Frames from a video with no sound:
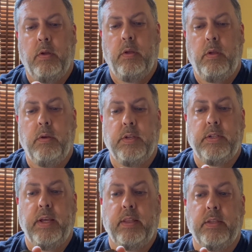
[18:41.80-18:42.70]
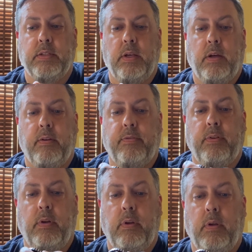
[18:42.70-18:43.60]
you can take this off
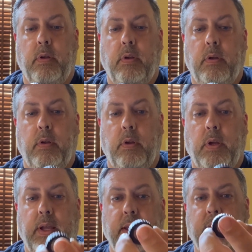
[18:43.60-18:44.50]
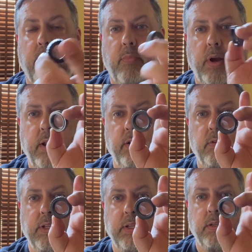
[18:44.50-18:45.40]
and get a brand new
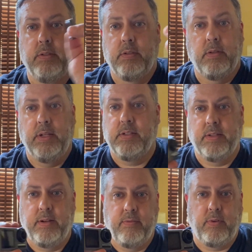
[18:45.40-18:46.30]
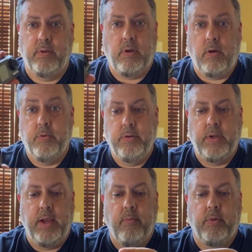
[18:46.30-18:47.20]
lens instead of a whole new
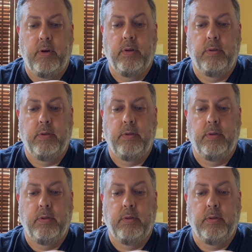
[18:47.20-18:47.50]
camera.